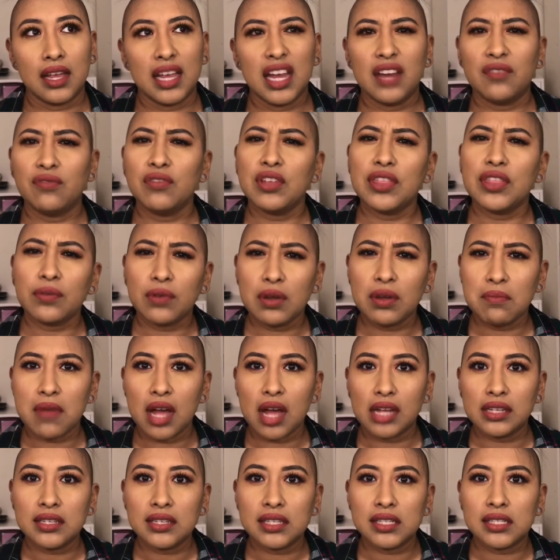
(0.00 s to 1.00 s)
every 3
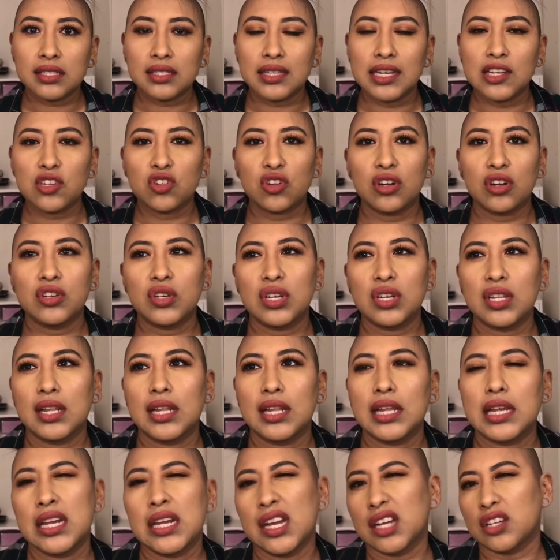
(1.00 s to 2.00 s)
months they charge, I think,
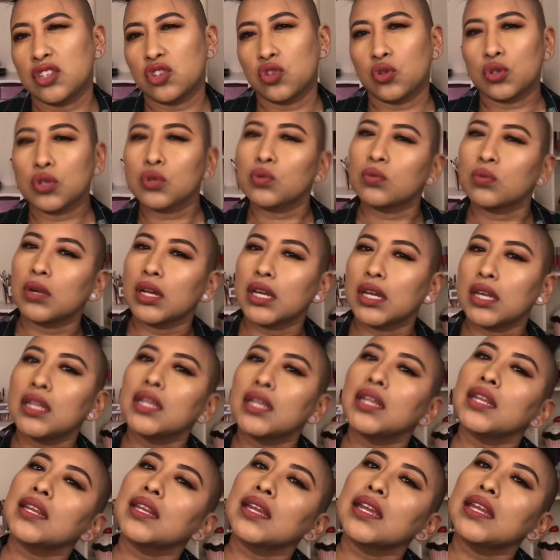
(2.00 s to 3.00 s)
like an extra
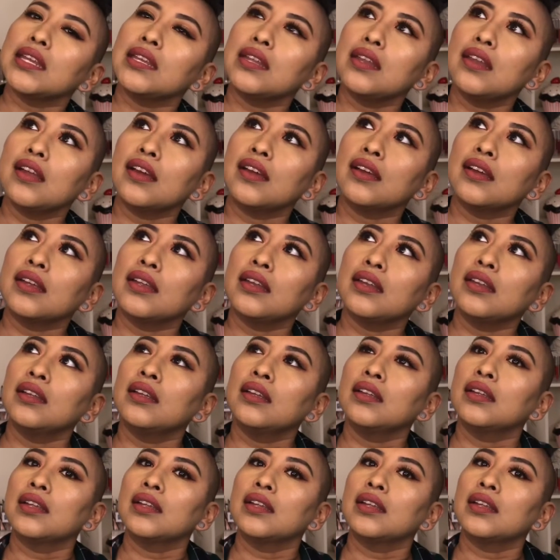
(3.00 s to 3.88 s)
$28.99.